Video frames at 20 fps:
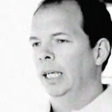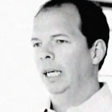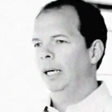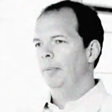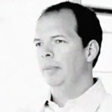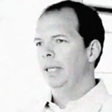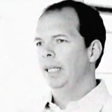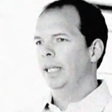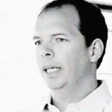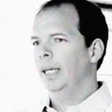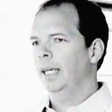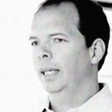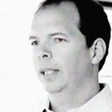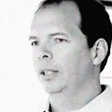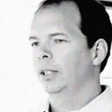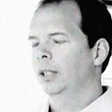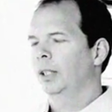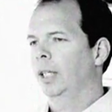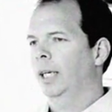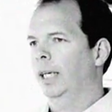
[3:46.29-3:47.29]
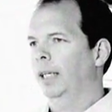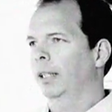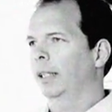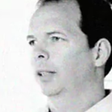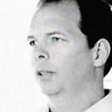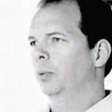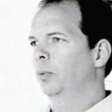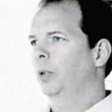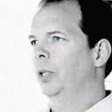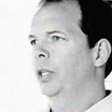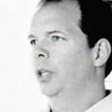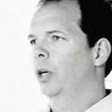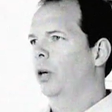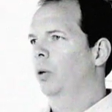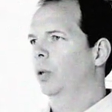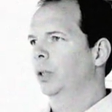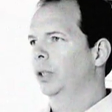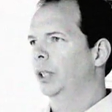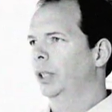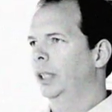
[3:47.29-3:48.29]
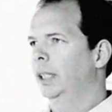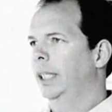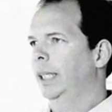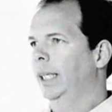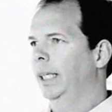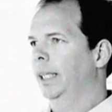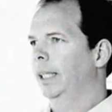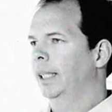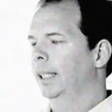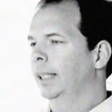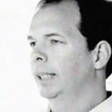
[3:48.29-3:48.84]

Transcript: I mean, the internet as we know it today